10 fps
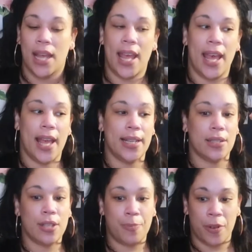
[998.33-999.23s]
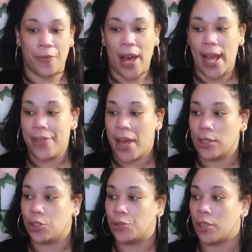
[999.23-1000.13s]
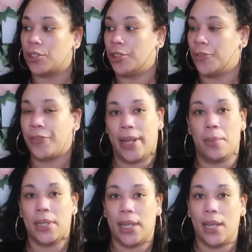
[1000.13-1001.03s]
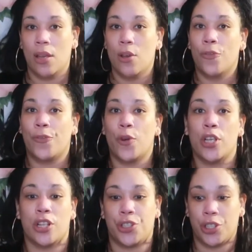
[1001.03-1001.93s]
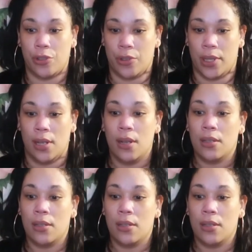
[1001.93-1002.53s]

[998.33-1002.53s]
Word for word: and to provide that structured family for your children.